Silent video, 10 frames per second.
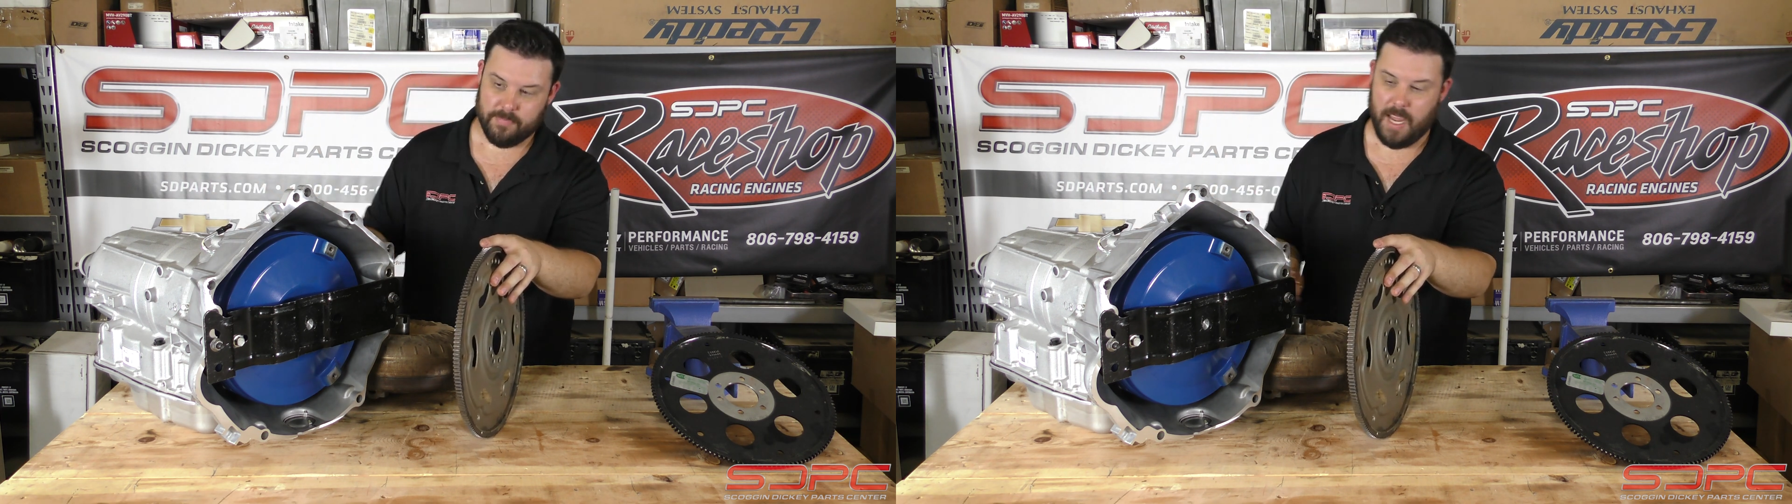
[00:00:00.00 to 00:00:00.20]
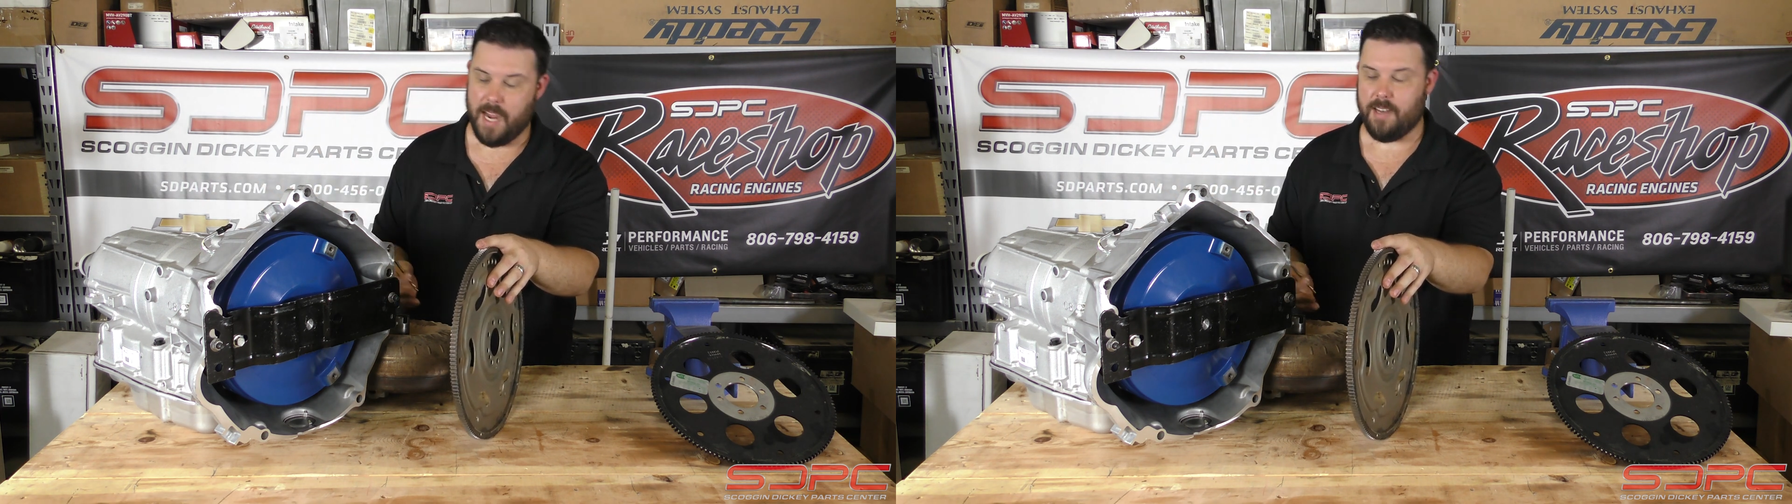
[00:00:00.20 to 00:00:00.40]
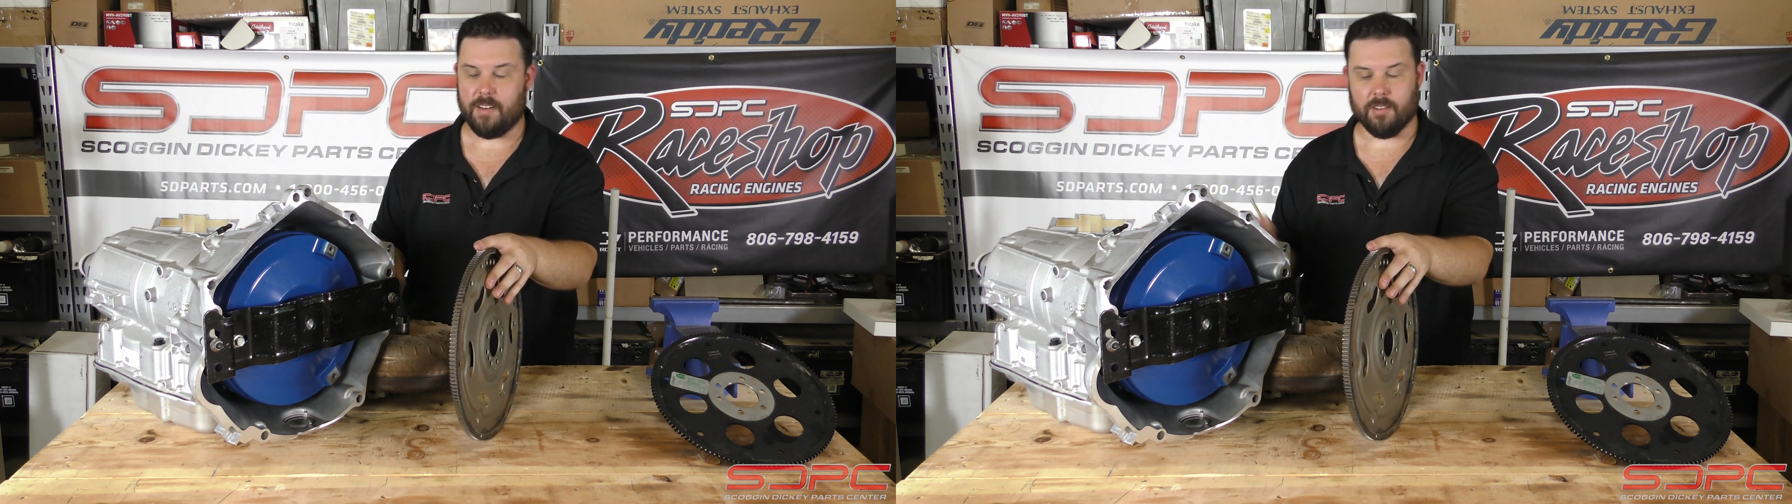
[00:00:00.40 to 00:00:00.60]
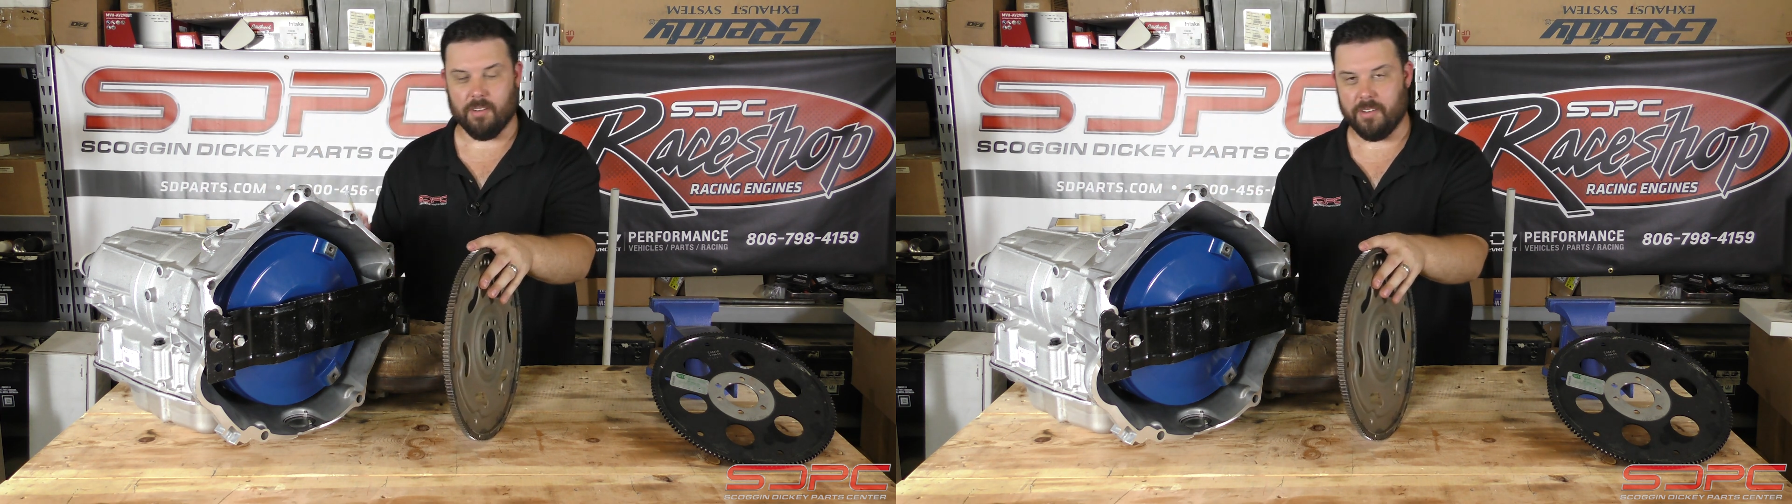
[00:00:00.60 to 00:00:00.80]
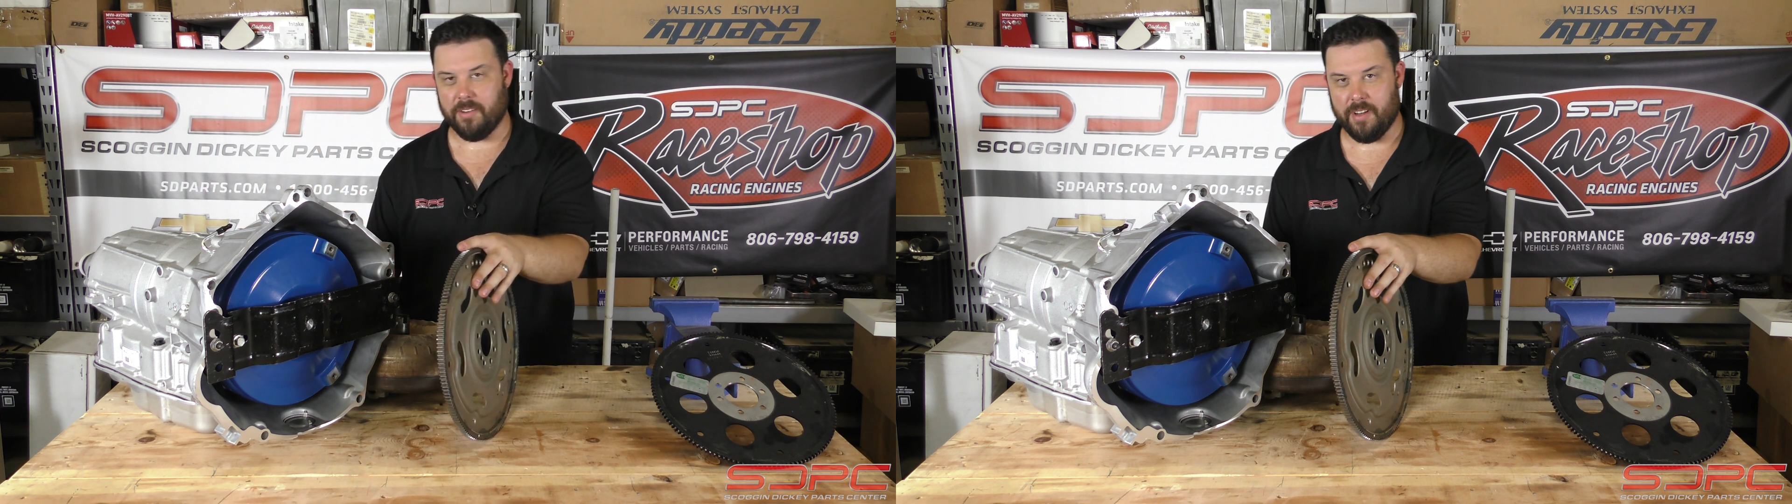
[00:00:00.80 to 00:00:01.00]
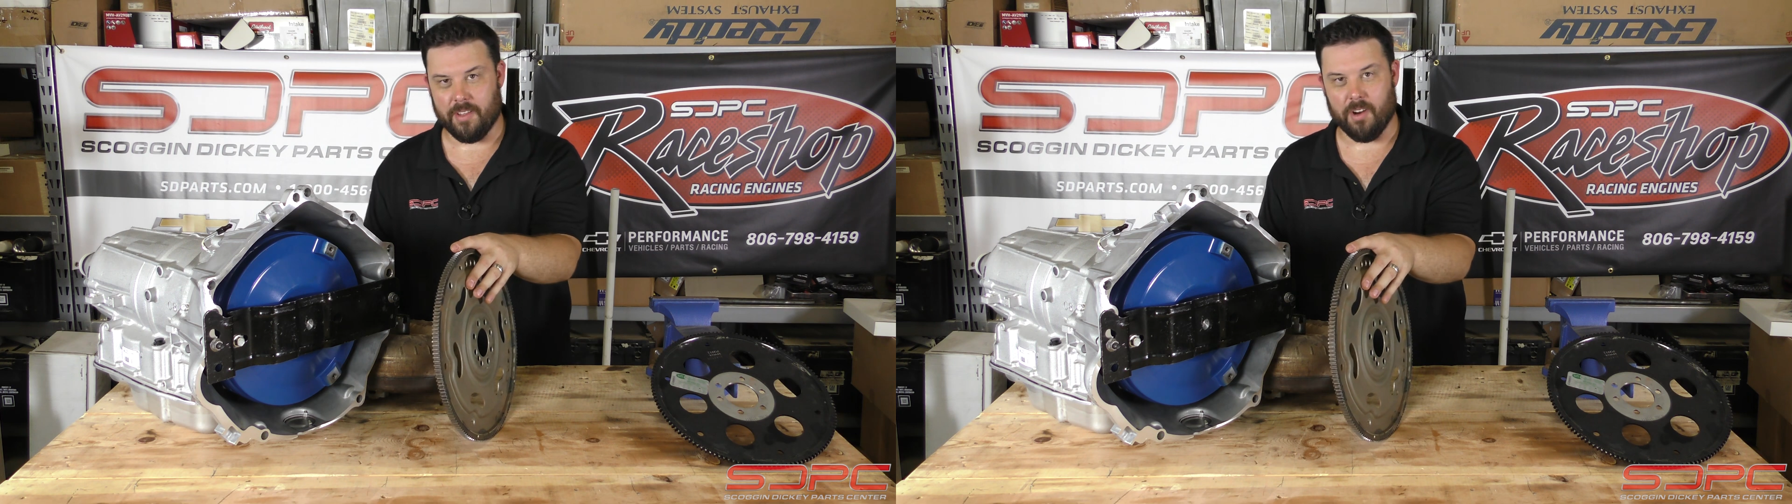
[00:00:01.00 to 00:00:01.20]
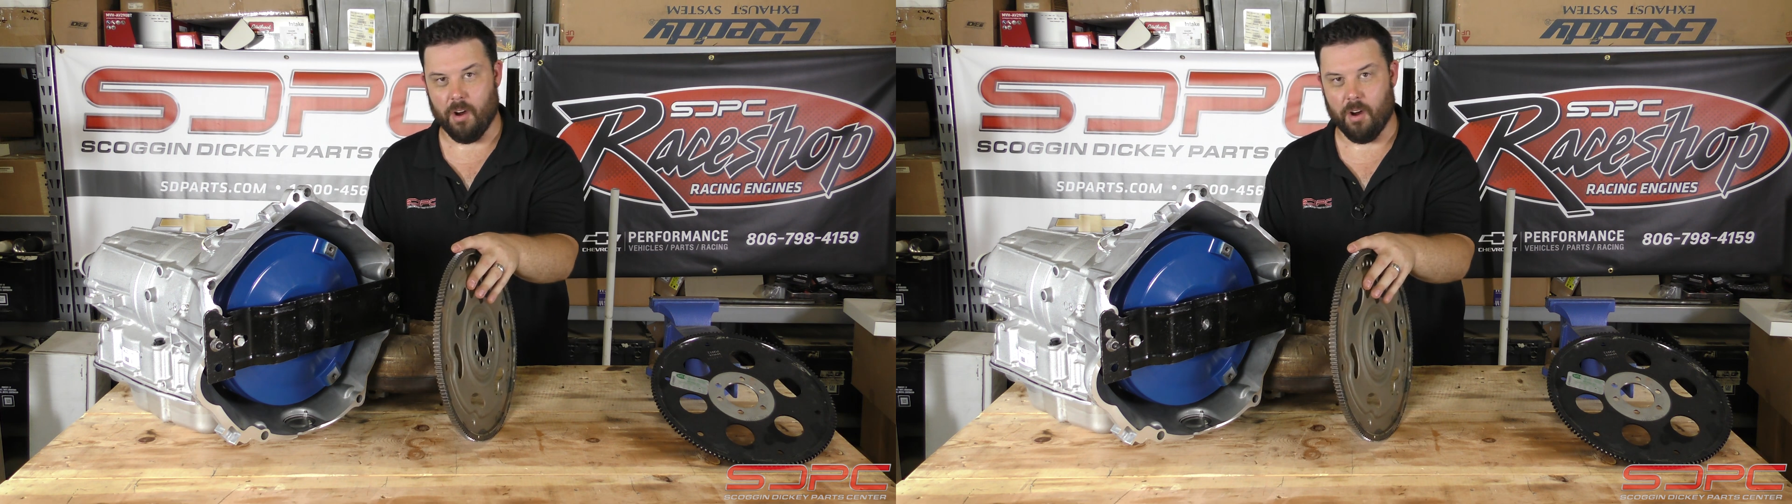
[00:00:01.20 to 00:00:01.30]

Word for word: hated crawling underneath the